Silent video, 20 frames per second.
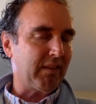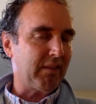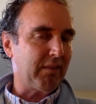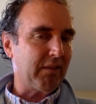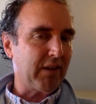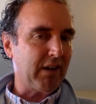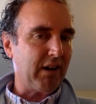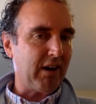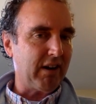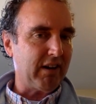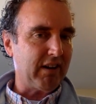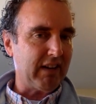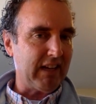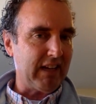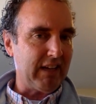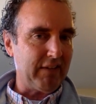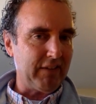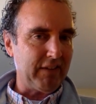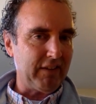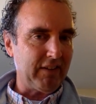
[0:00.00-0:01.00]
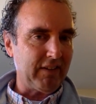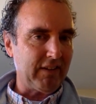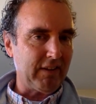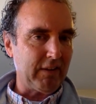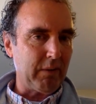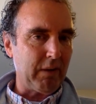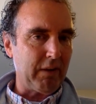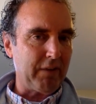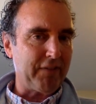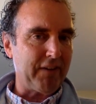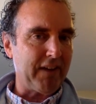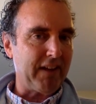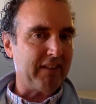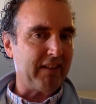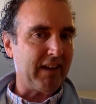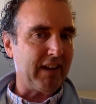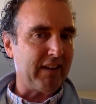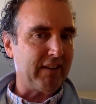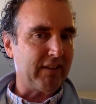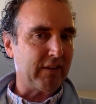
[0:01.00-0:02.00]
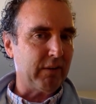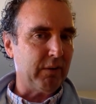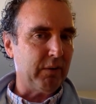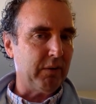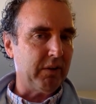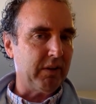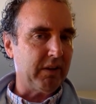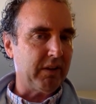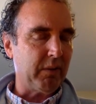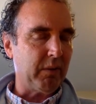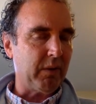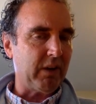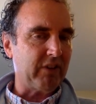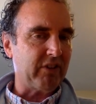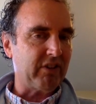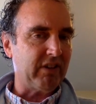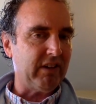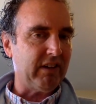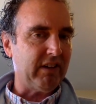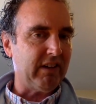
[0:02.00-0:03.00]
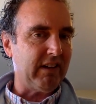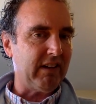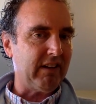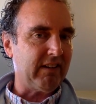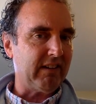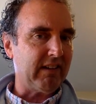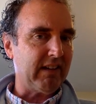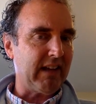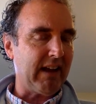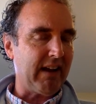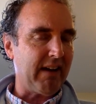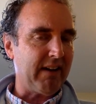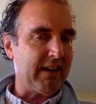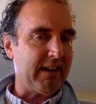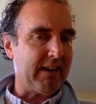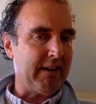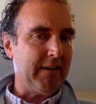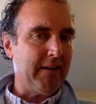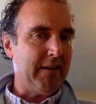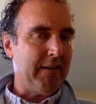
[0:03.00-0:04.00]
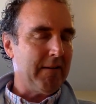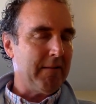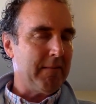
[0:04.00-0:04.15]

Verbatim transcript: regard to even sidwell friends high school in the washington d.c area